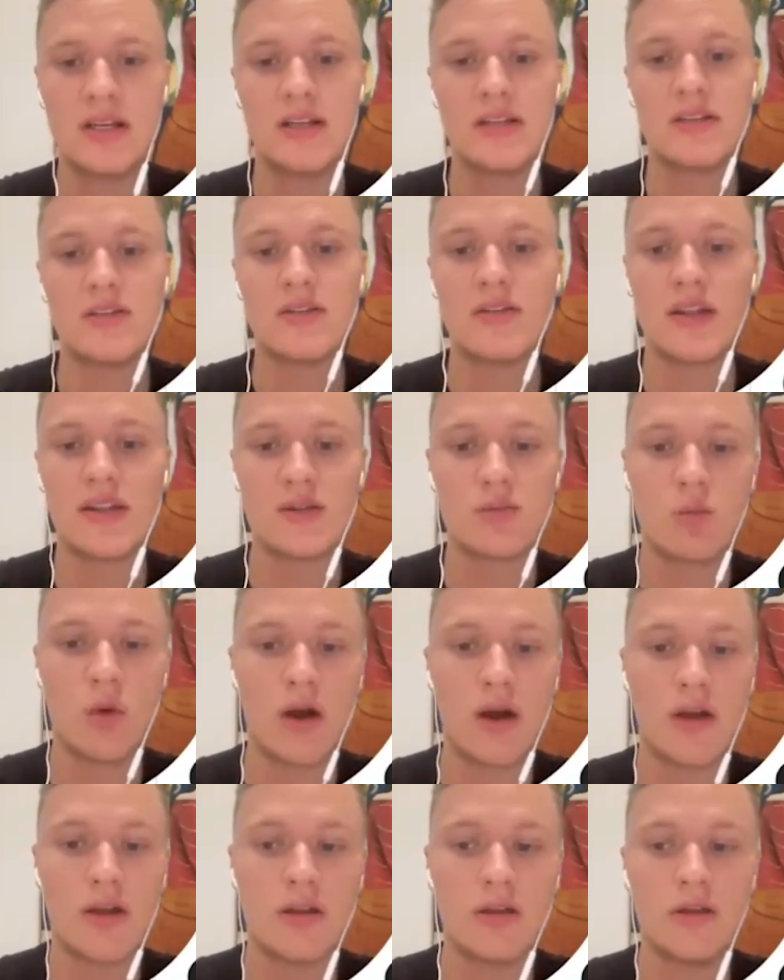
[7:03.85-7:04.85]
So that's
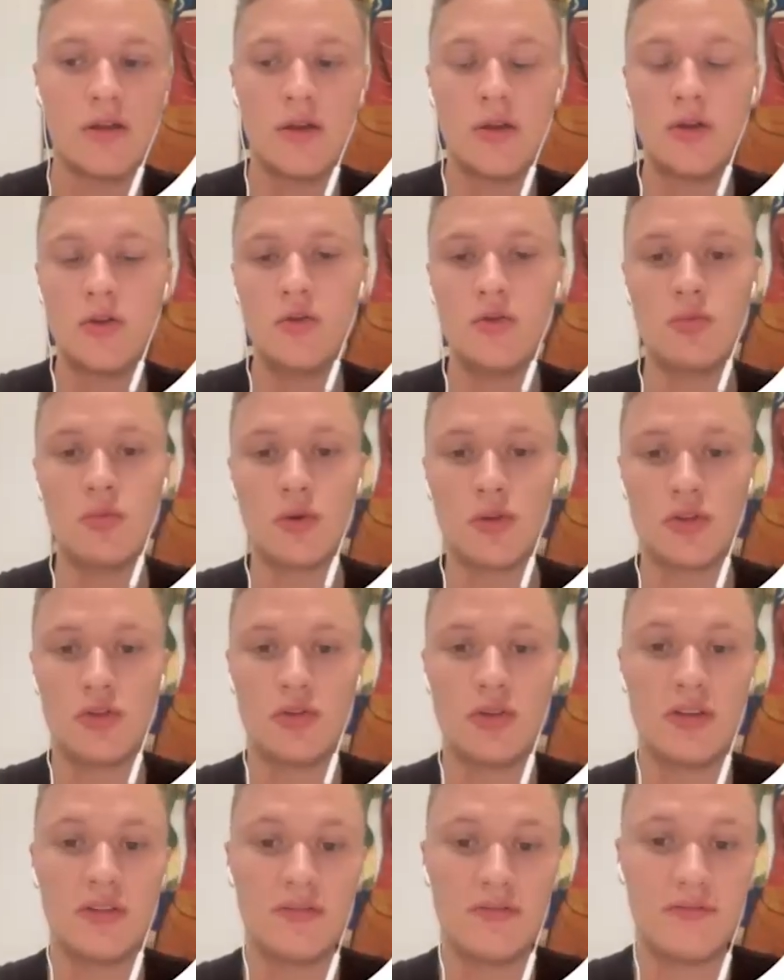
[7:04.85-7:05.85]
why you want to
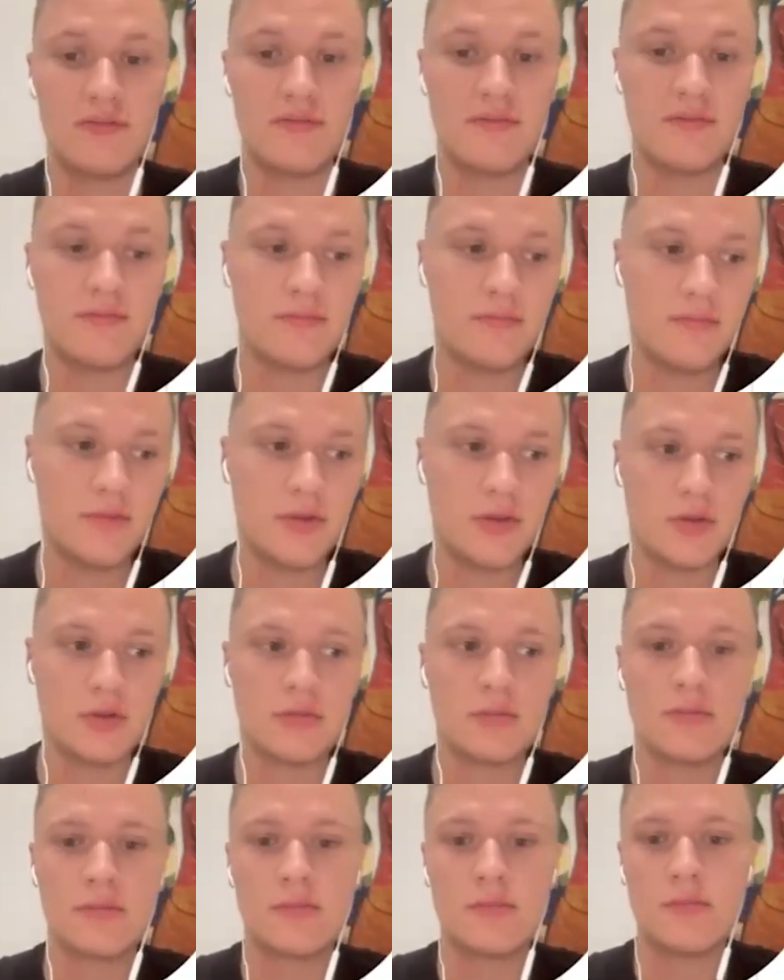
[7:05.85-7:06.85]
give,
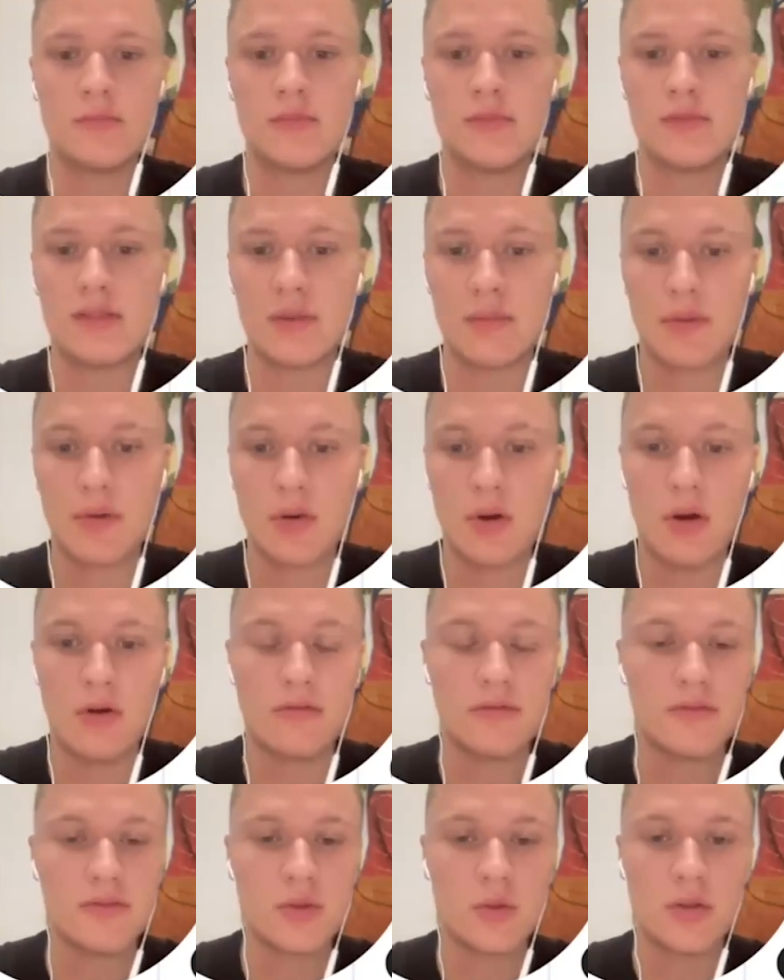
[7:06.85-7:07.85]
something
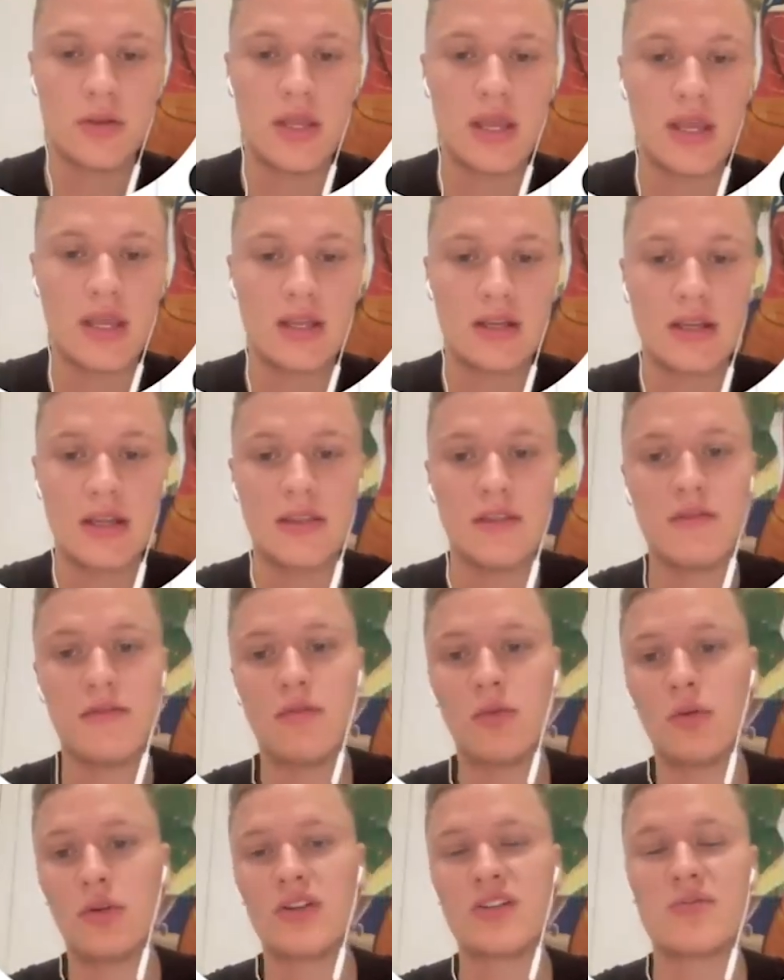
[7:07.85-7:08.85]
off, so they can get the
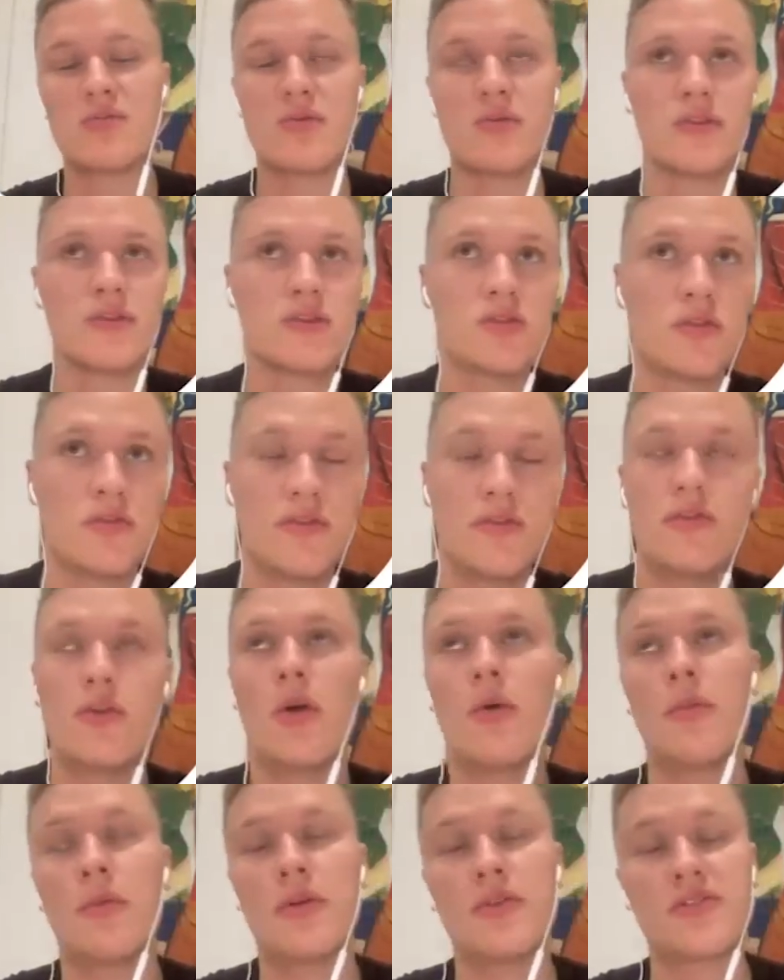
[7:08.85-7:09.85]
full experience of
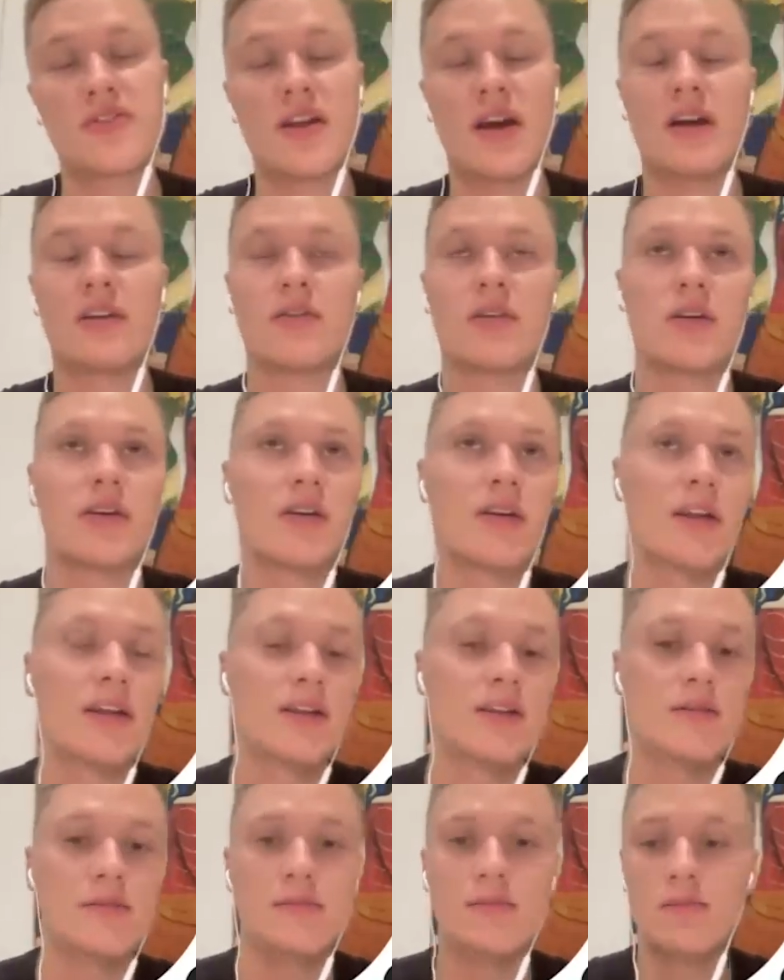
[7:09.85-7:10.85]
your mascara
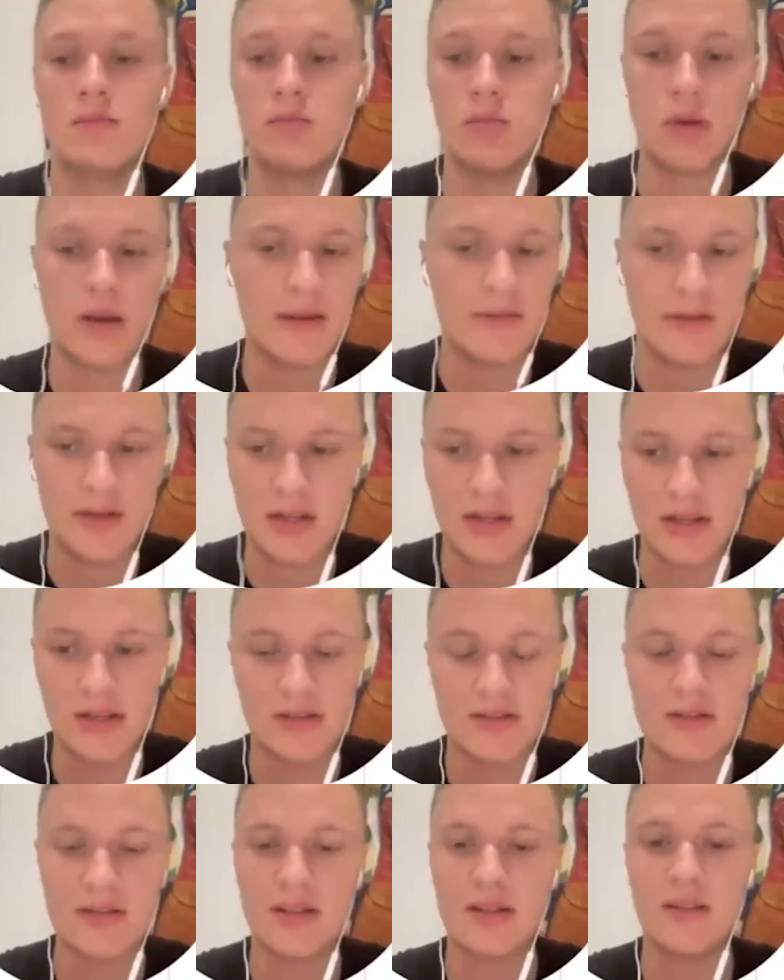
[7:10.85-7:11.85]
and whatever it
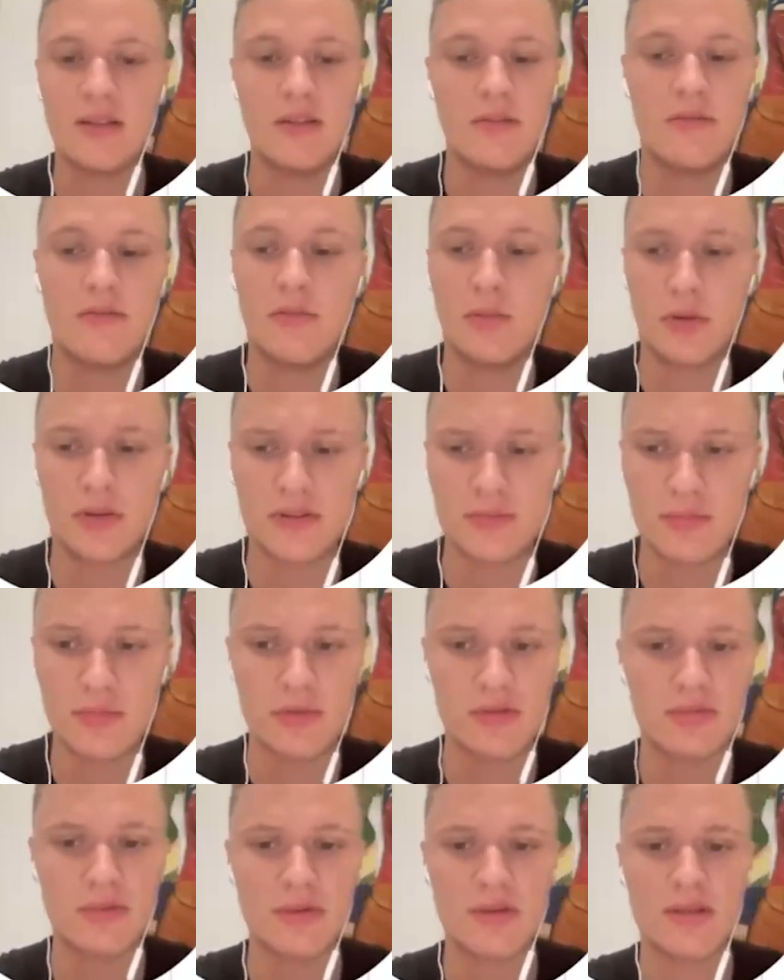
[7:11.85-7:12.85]
is, like the full
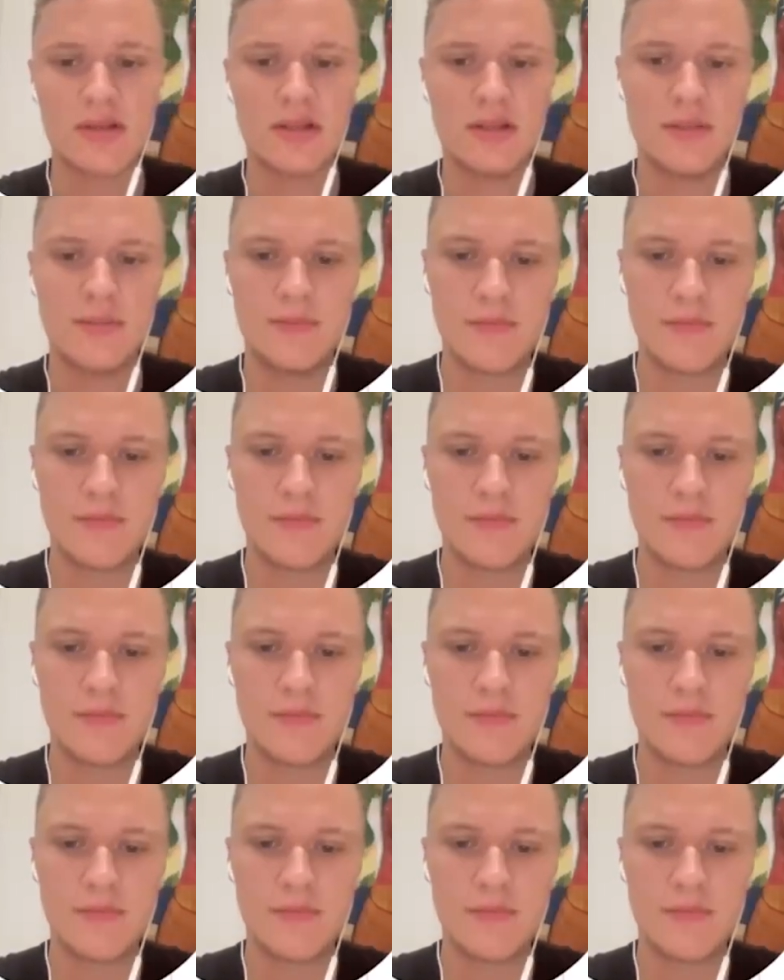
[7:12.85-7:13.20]
experience basically.